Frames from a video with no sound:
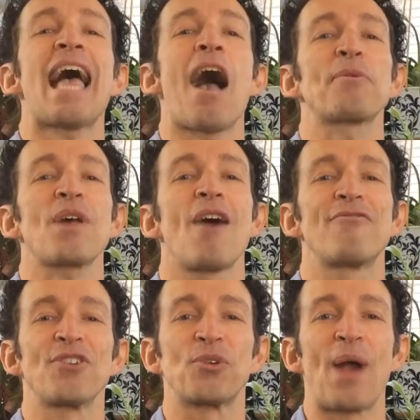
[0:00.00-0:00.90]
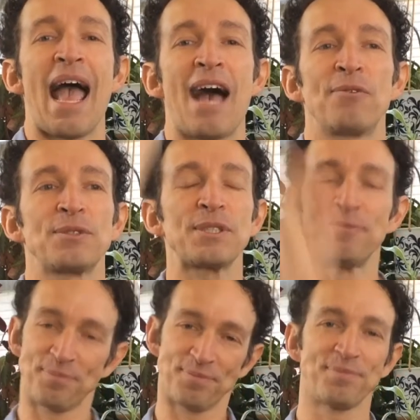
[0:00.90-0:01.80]
out of the ground
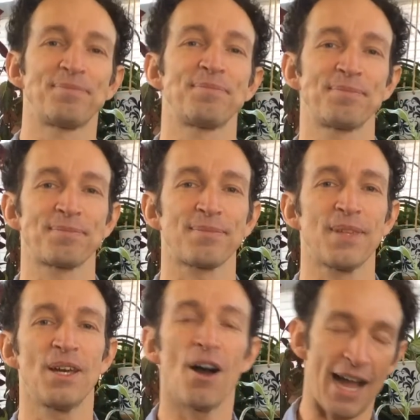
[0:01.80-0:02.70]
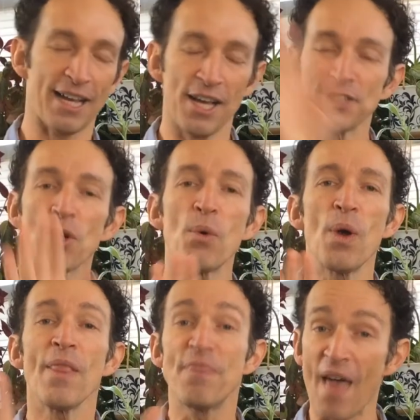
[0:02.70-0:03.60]
Okay,
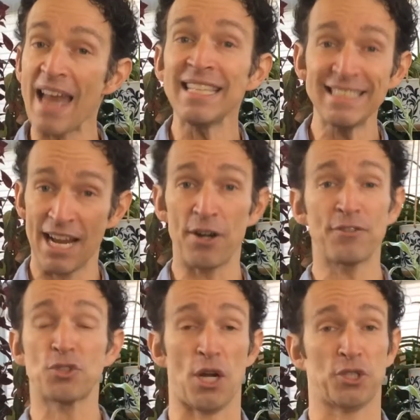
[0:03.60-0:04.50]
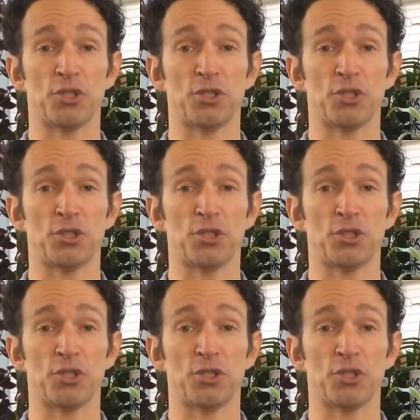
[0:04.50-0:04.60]
so that is narrative structure.